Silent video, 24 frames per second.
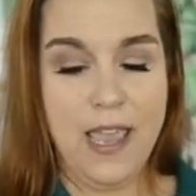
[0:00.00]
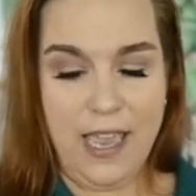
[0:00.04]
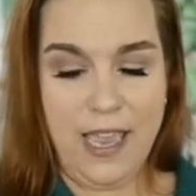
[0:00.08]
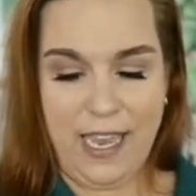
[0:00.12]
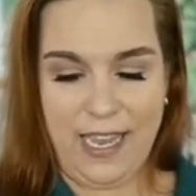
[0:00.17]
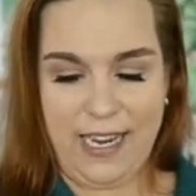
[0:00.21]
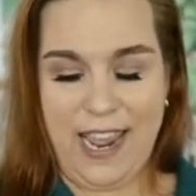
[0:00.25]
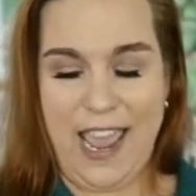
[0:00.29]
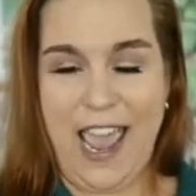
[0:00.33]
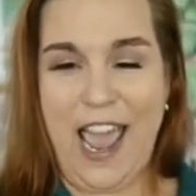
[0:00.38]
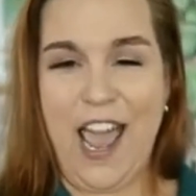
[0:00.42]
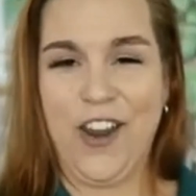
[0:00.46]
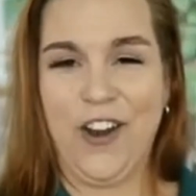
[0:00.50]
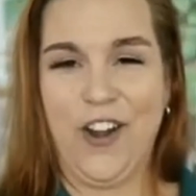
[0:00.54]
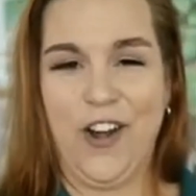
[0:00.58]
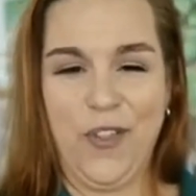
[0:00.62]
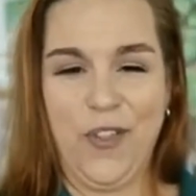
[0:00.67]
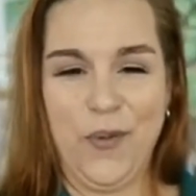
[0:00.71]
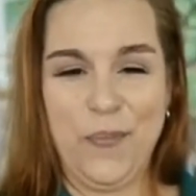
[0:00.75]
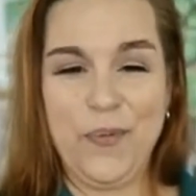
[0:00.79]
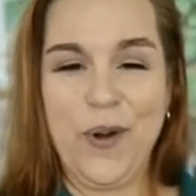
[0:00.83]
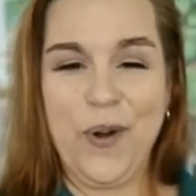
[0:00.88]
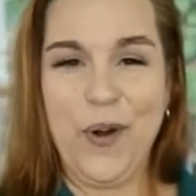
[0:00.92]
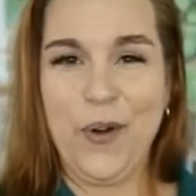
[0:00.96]
And it had all
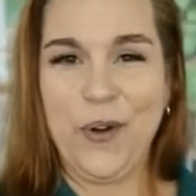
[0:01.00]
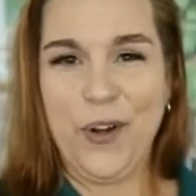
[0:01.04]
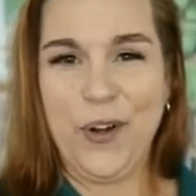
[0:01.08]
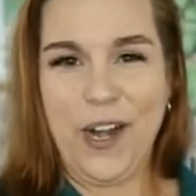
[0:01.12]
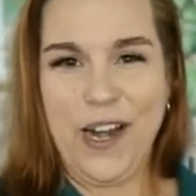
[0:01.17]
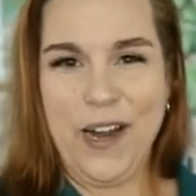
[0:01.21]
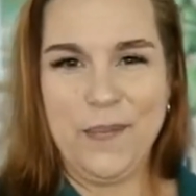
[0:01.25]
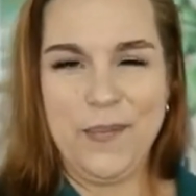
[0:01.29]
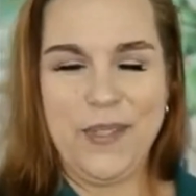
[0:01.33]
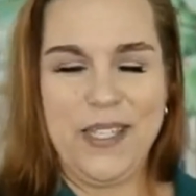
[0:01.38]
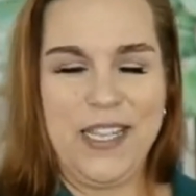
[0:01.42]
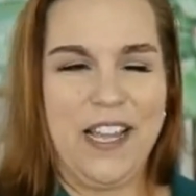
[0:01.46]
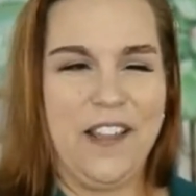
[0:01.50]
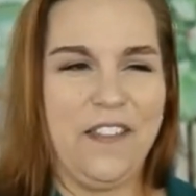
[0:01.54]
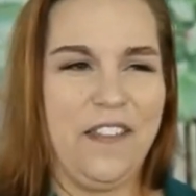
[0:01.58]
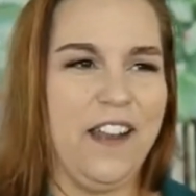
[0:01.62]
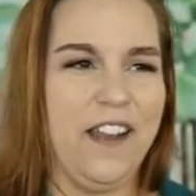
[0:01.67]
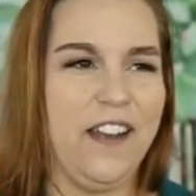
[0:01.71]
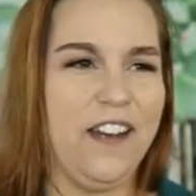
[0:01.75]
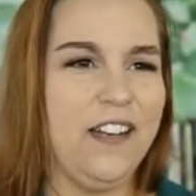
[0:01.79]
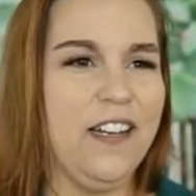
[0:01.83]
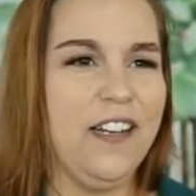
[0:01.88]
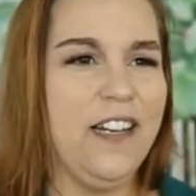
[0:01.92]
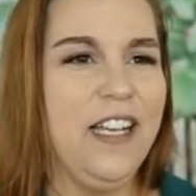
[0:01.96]
the programs on
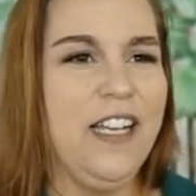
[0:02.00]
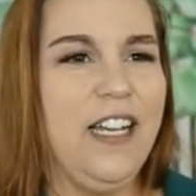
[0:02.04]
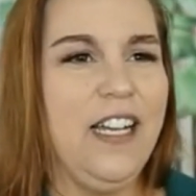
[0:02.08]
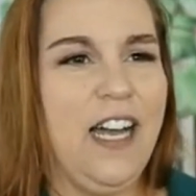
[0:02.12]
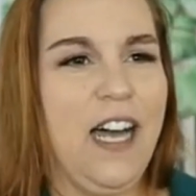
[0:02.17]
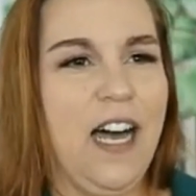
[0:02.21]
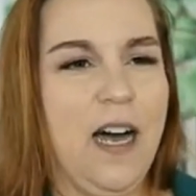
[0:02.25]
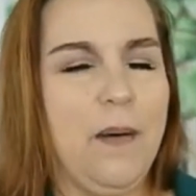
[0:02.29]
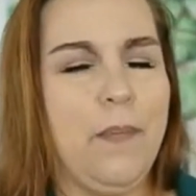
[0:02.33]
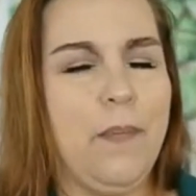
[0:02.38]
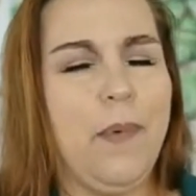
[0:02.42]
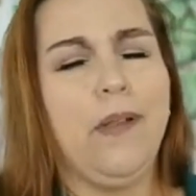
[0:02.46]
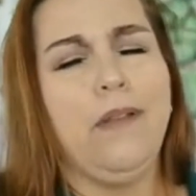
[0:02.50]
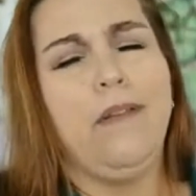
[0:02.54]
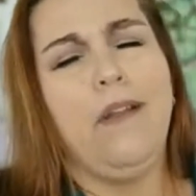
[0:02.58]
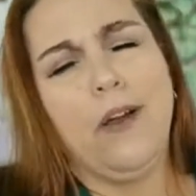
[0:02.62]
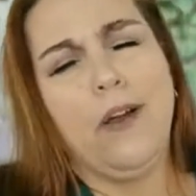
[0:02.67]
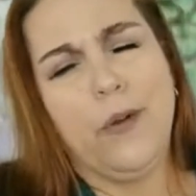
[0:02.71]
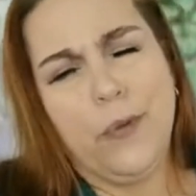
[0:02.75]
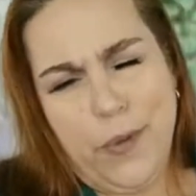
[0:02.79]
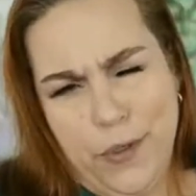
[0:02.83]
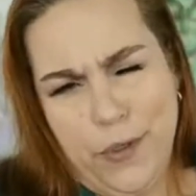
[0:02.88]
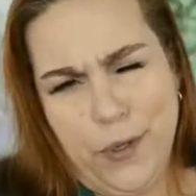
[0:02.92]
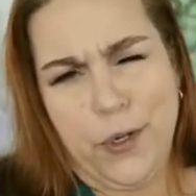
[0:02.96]
there,
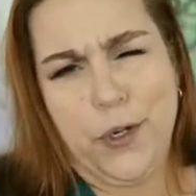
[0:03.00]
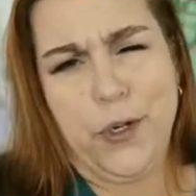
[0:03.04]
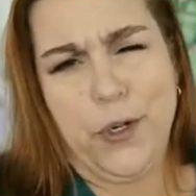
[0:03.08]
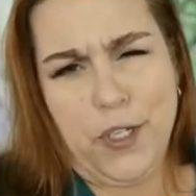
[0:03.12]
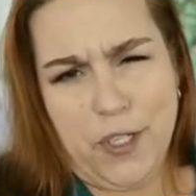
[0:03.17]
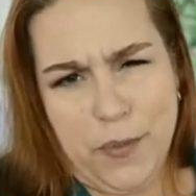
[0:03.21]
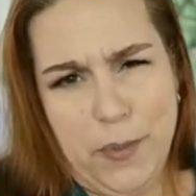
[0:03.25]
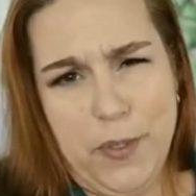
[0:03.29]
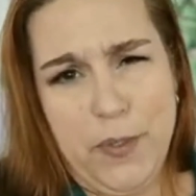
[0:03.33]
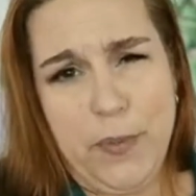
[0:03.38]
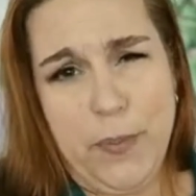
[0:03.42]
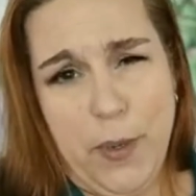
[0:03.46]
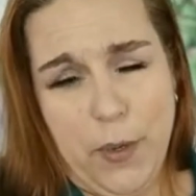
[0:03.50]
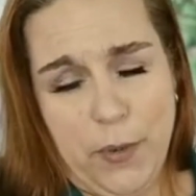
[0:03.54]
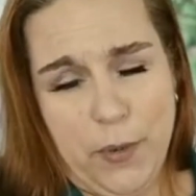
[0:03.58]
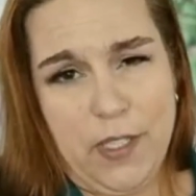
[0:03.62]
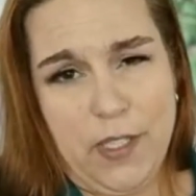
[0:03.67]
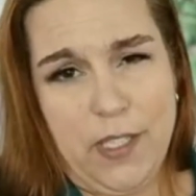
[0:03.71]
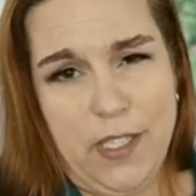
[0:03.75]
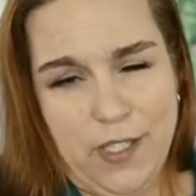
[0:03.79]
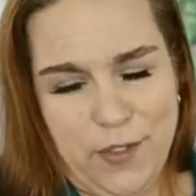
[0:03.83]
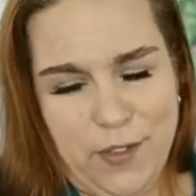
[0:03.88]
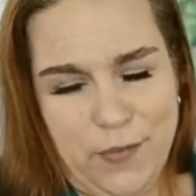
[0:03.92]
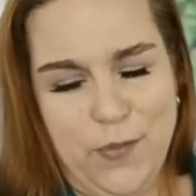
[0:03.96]
along with their Christmas
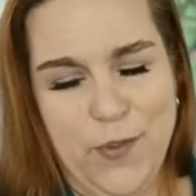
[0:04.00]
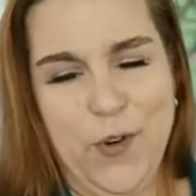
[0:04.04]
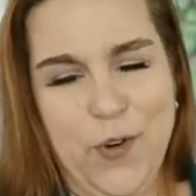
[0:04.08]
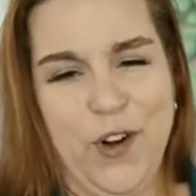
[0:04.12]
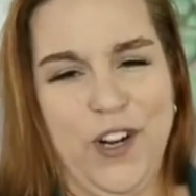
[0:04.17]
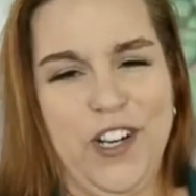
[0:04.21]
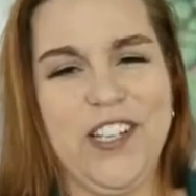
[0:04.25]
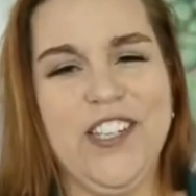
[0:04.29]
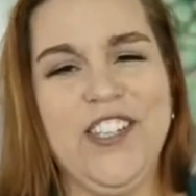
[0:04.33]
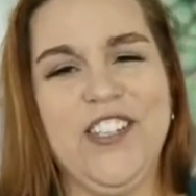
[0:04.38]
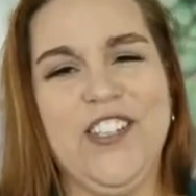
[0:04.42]
bonuses, of course.